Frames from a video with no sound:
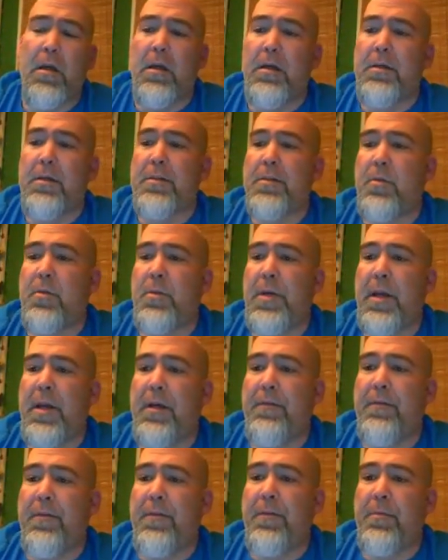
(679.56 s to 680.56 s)
So we
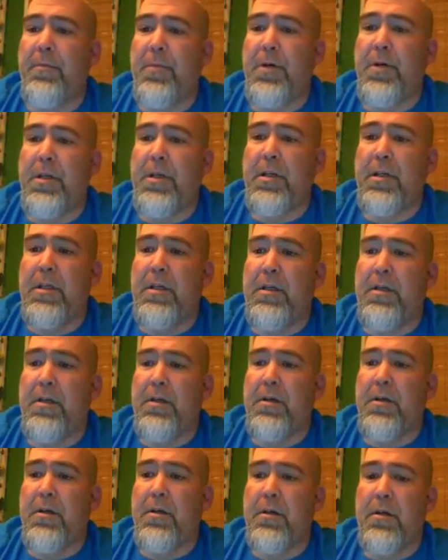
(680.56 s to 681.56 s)
have the book in
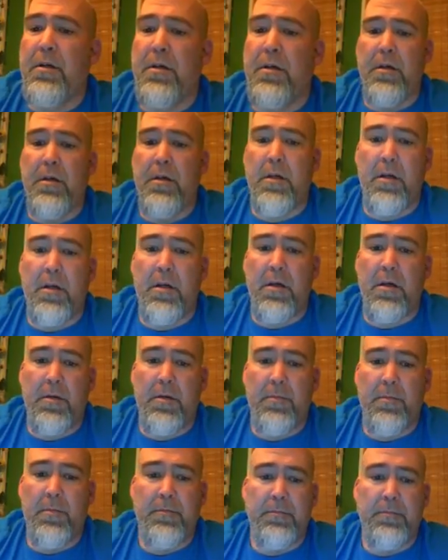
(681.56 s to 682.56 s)
here.
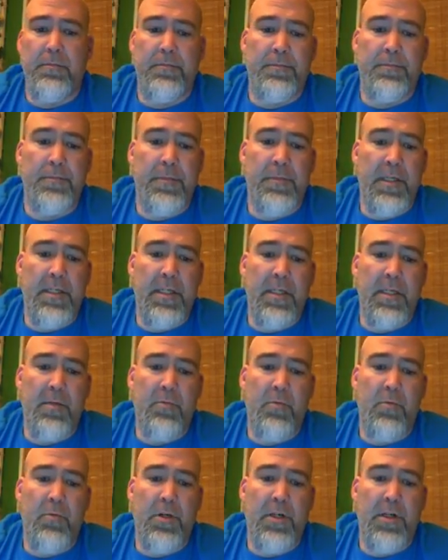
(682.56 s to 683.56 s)

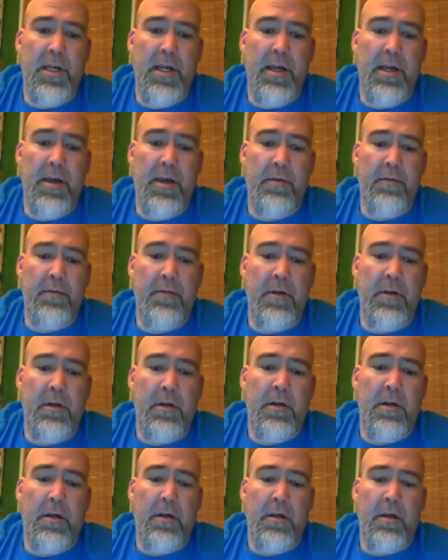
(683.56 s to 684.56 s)
Again, we're going to have
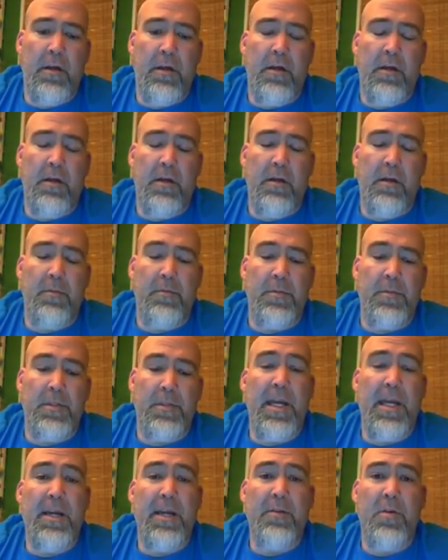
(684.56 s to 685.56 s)

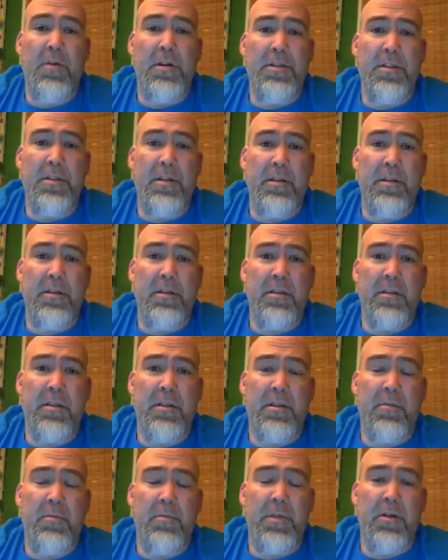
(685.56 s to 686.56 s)
StatCrunch, and this is
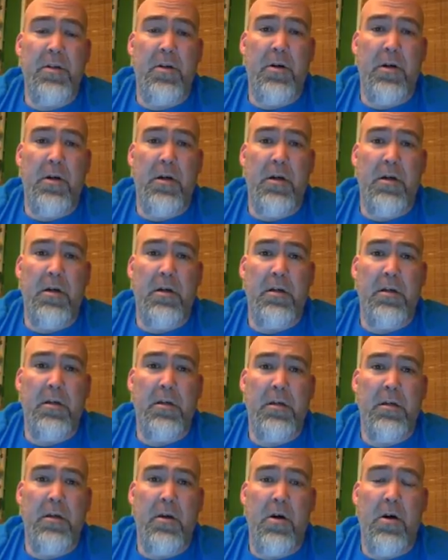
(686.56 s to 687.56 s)
going to be our
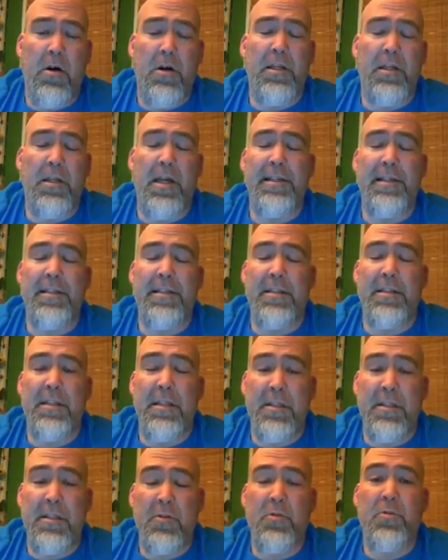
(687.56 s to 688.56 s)
online
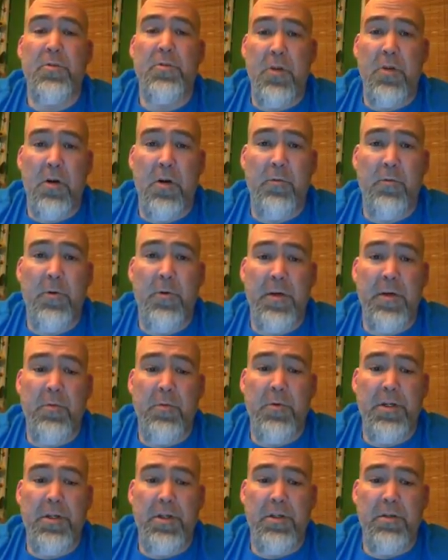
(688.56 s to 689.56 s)
statistical software that
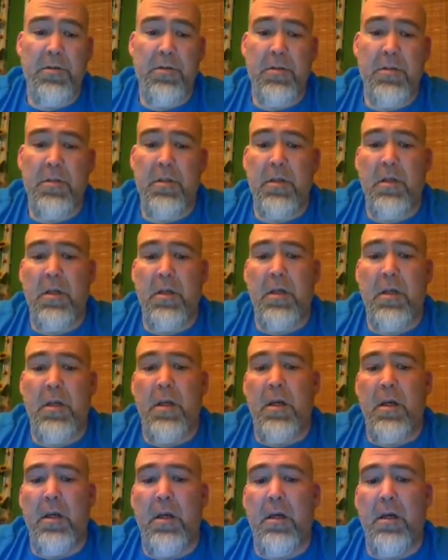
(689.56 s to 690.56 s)
we're going to use.
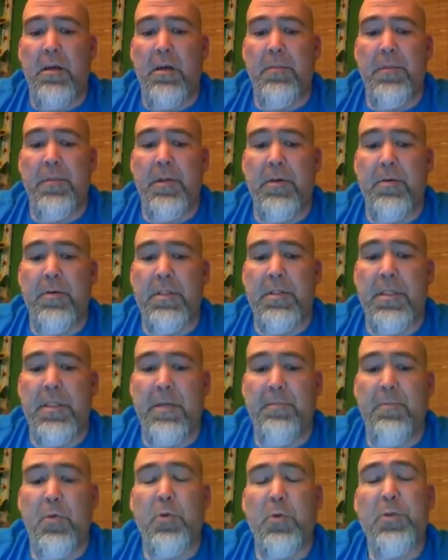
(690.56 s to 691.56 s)
There is a
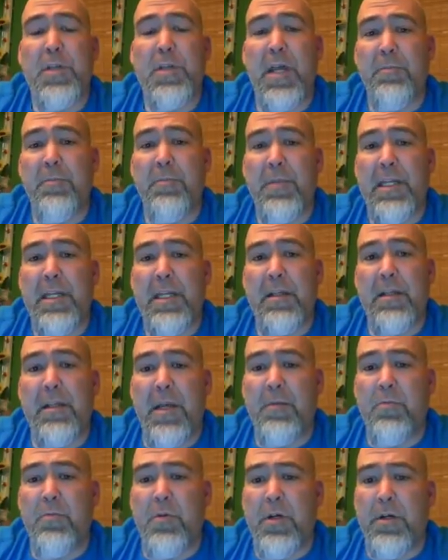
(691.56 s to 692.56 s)
multimedia
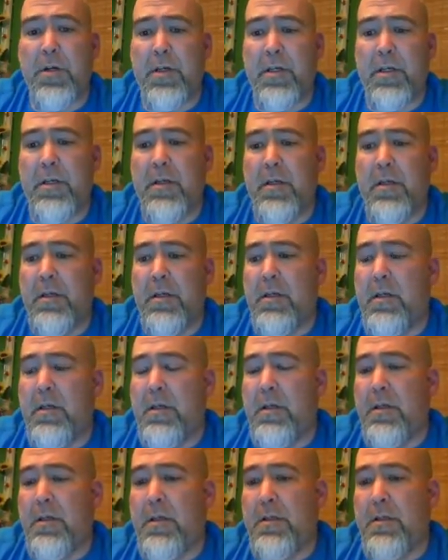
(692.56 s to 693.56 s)
library.
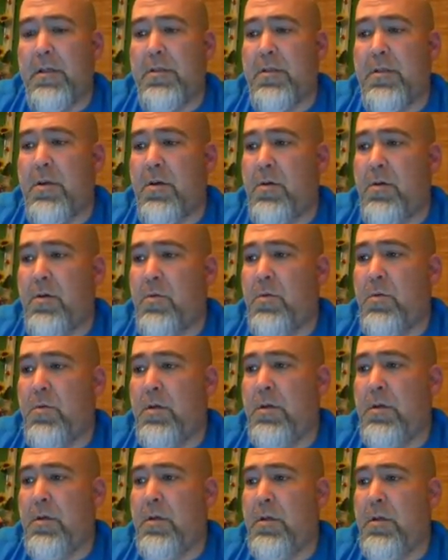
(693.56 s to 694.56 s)
So
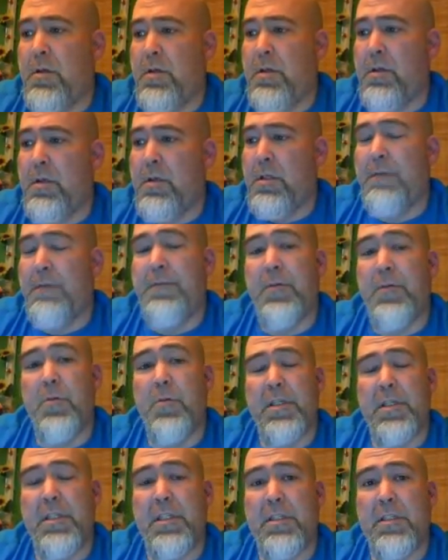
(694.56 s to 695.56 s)
if you
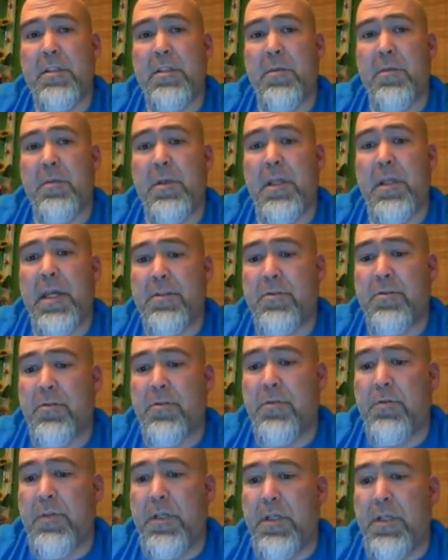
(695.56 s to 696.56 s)
want to see some
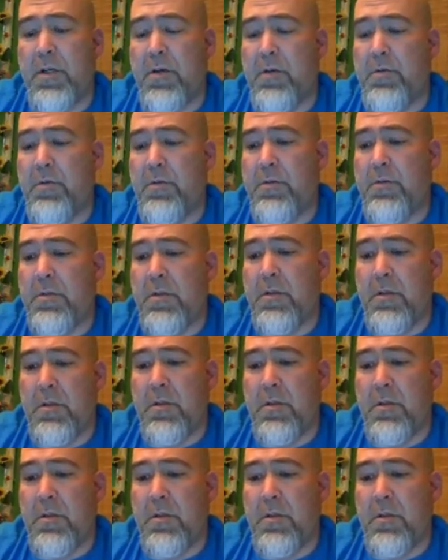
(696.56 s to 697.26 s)
lecture videos,